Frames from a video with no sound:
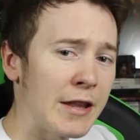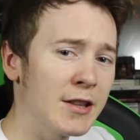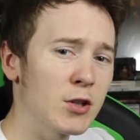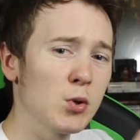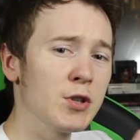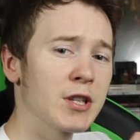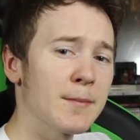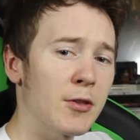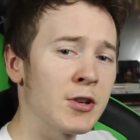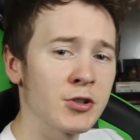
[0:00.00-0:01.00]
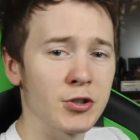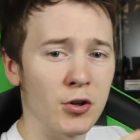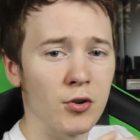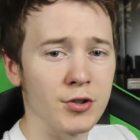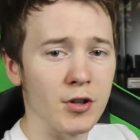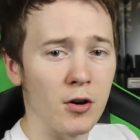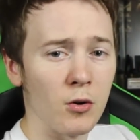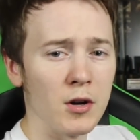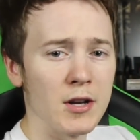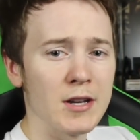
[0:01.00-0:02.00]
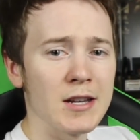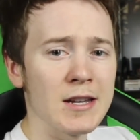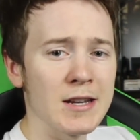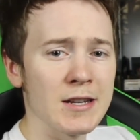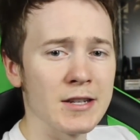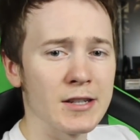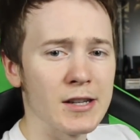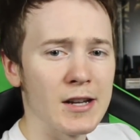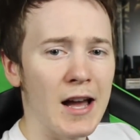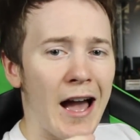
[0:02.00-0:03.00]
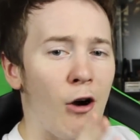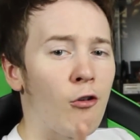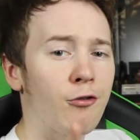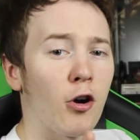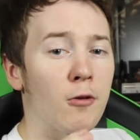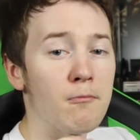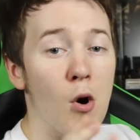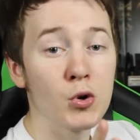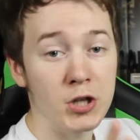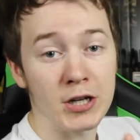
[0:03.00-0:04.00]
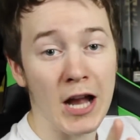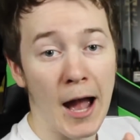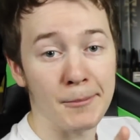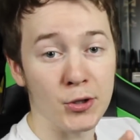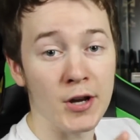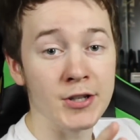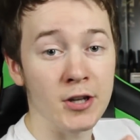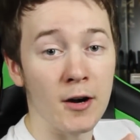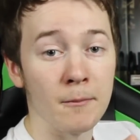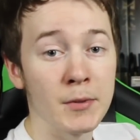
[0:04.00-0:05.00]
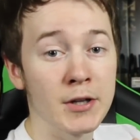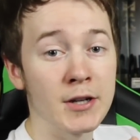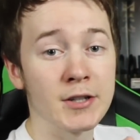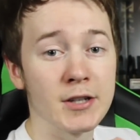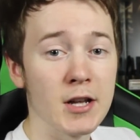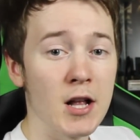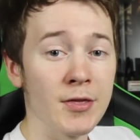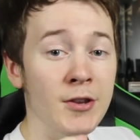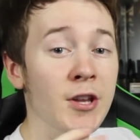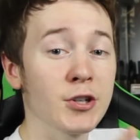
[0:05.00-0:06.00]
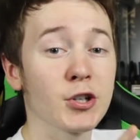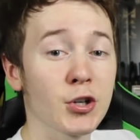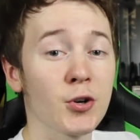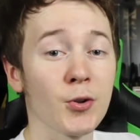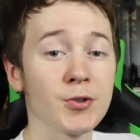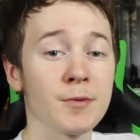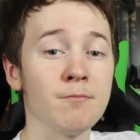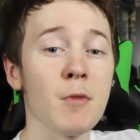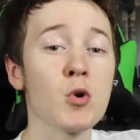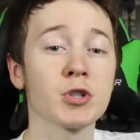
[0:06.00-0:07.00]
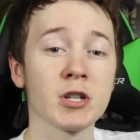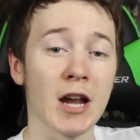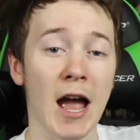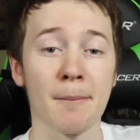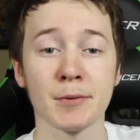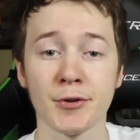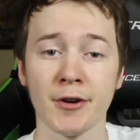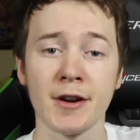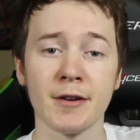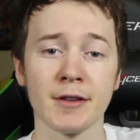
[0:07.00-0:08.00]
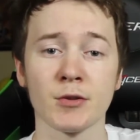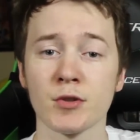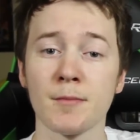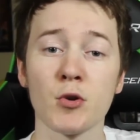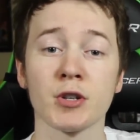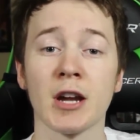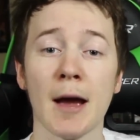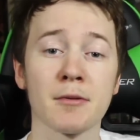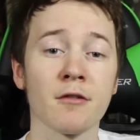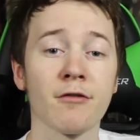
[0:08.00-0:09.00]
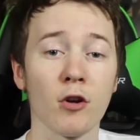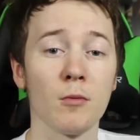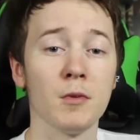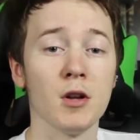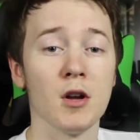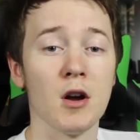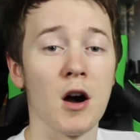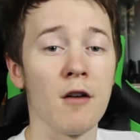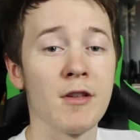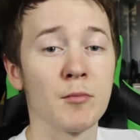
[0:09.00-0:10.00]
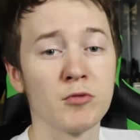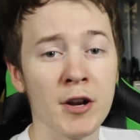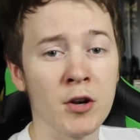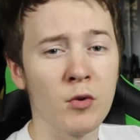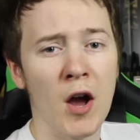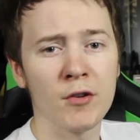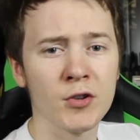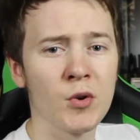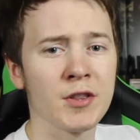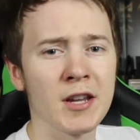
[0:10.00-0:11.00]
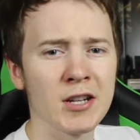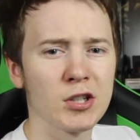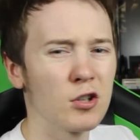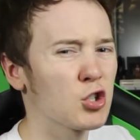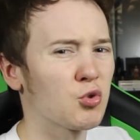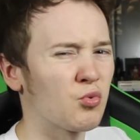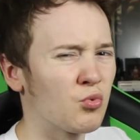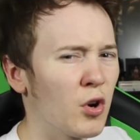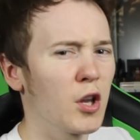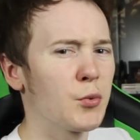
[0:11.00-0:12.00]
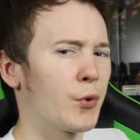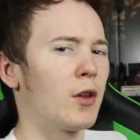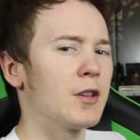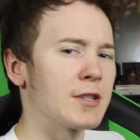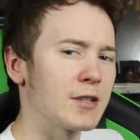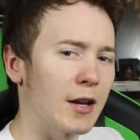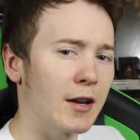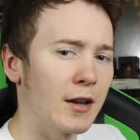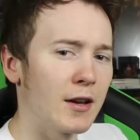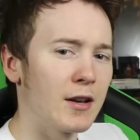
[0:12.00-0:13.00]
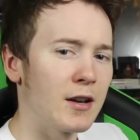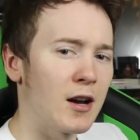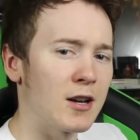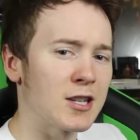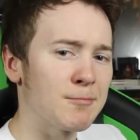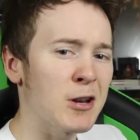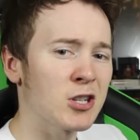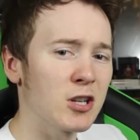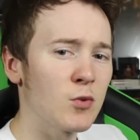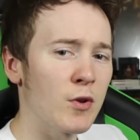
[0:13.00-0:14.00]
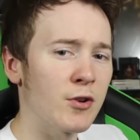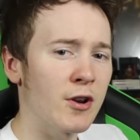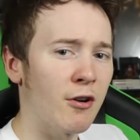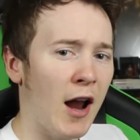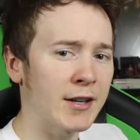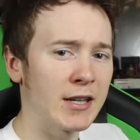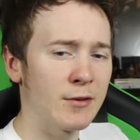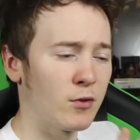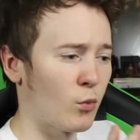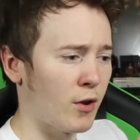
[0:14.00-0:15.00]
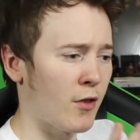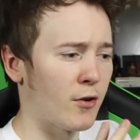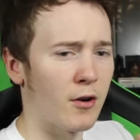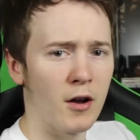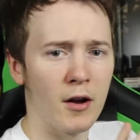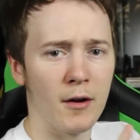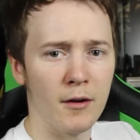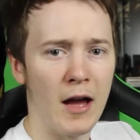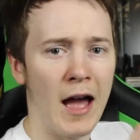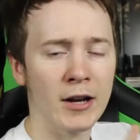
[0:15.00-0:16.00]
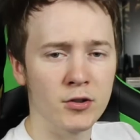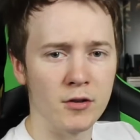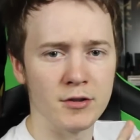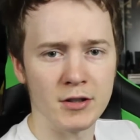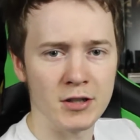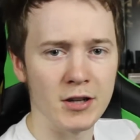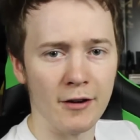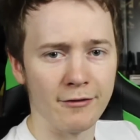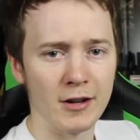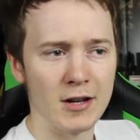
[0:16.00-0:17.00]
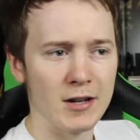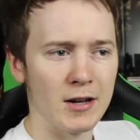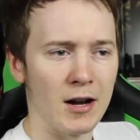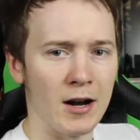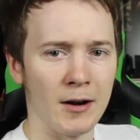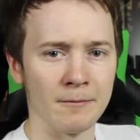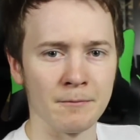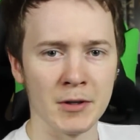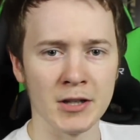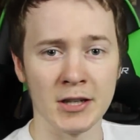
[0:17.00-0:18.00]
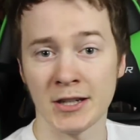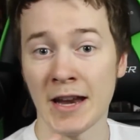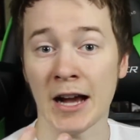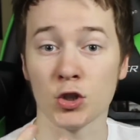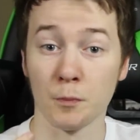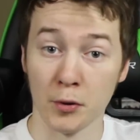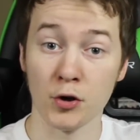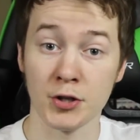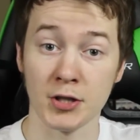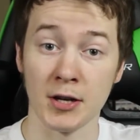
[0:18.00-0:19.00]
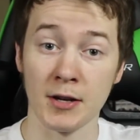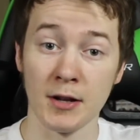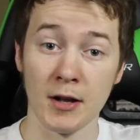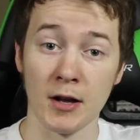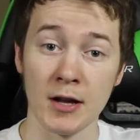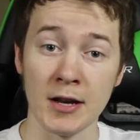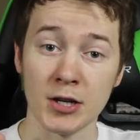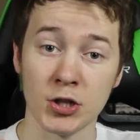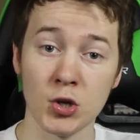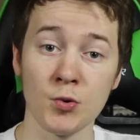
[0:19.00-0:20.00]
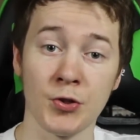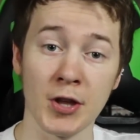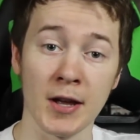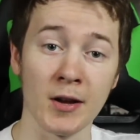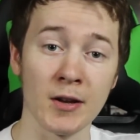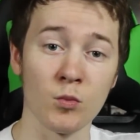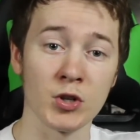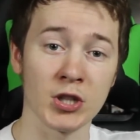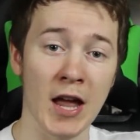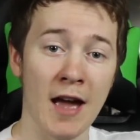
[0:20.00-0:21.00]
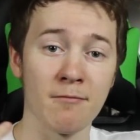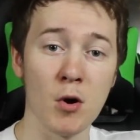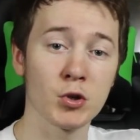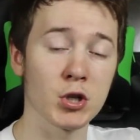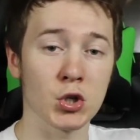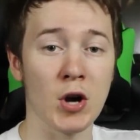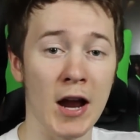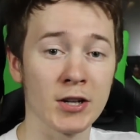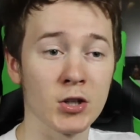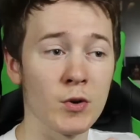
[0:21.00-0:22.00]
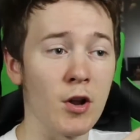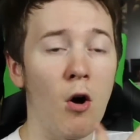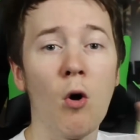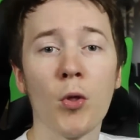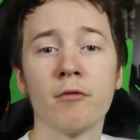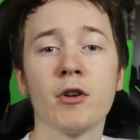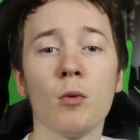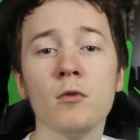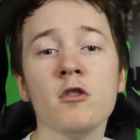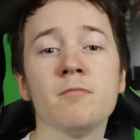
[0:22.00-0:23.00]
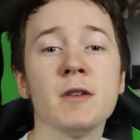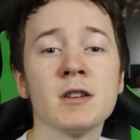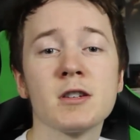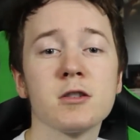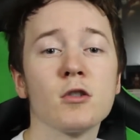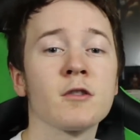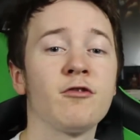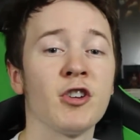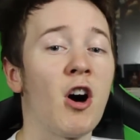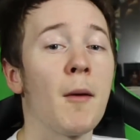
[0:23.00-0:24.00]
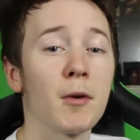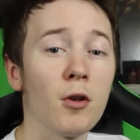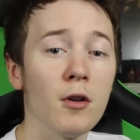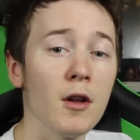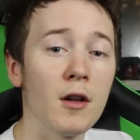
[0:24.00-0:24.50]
think the coolest thing about the Ninja Turtles, though, is how far motion capture has come, because the Ninja Turtles motion capturing, this was a motion captured film of them running around and doing things, looks really realistic, especially when they're interacting even with other actors and stuff, because it's an actual person in a suit thing in which they have motion tracks, so all the real movements looked phenomenal.